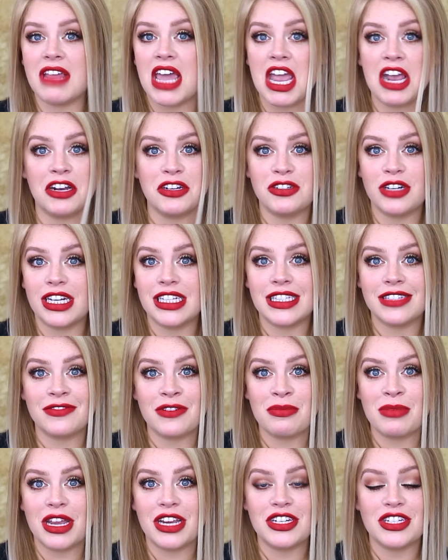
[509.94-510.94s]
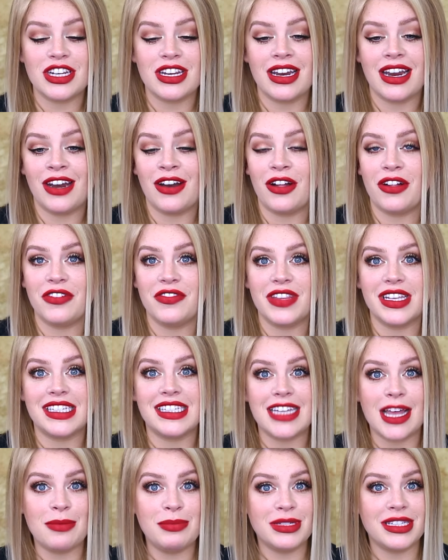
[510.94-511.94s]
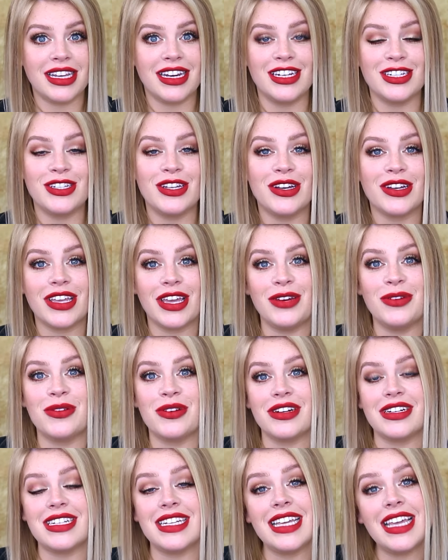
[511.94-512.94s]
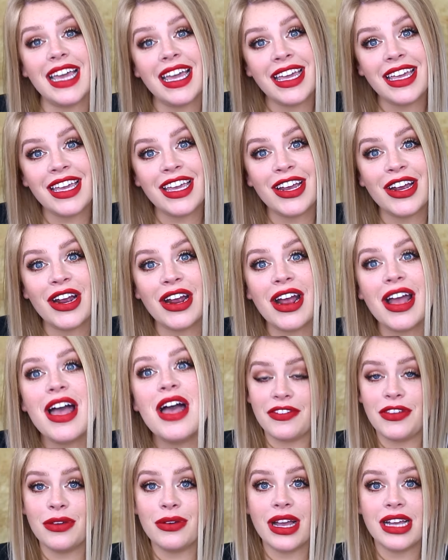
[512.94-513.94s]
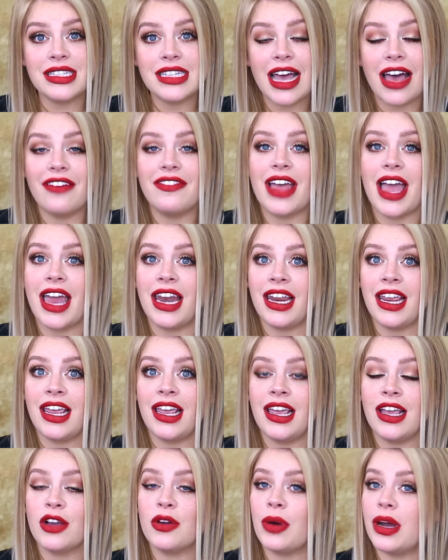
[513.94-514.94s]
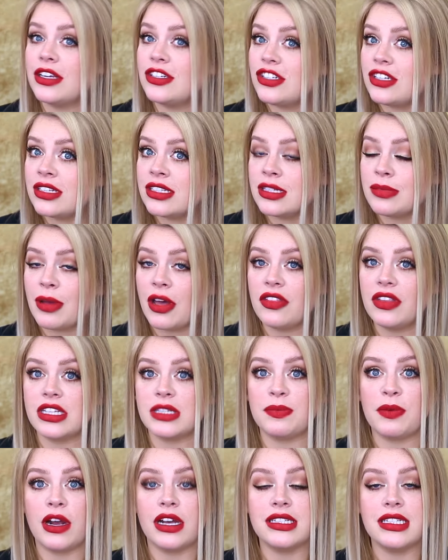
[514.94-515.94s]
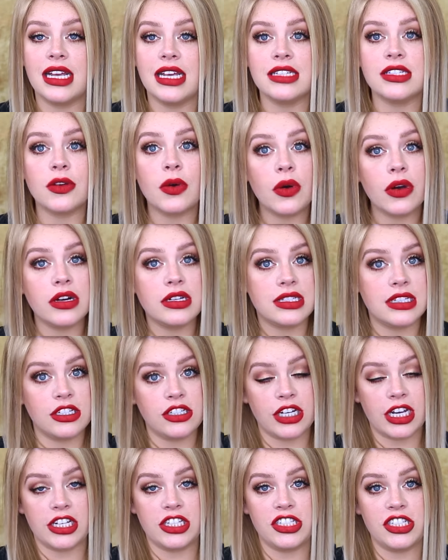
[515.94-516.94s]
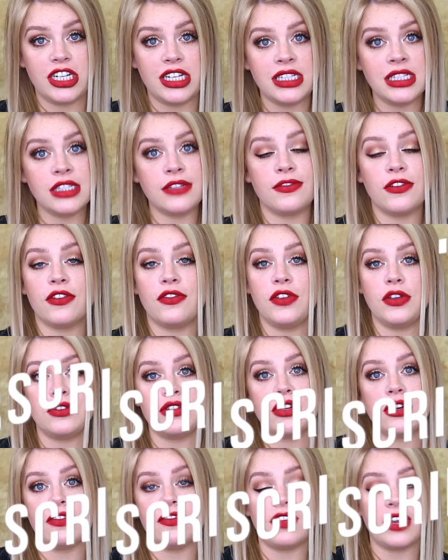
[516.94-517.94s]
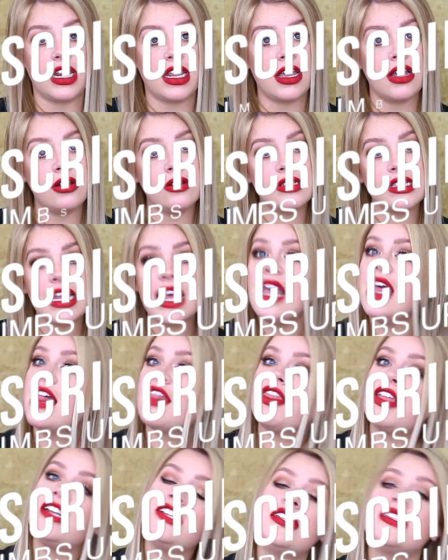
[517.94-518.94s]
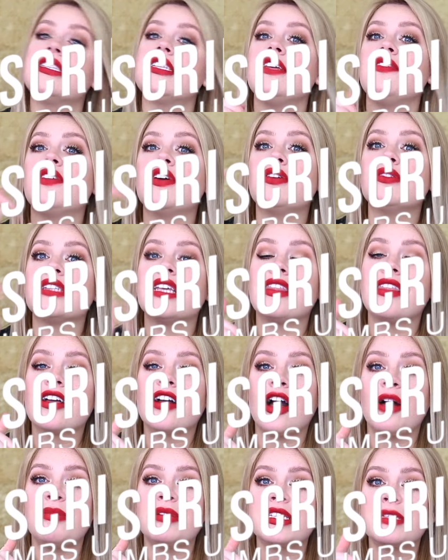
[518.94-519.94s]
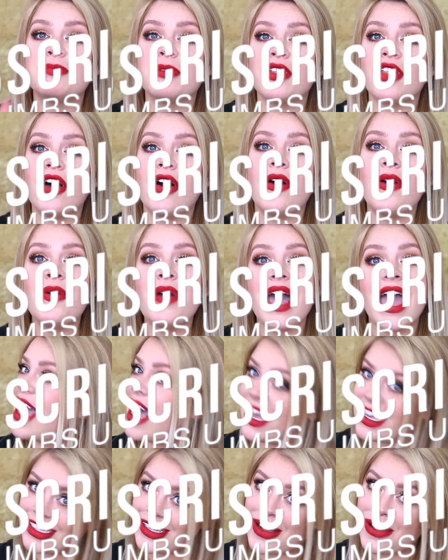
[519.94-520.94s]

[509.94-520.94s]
hair transformation and all of the steps that it took in order to get here. If you guys have any questions about this process or suggestions for future videos, then just leave those in the comments below. As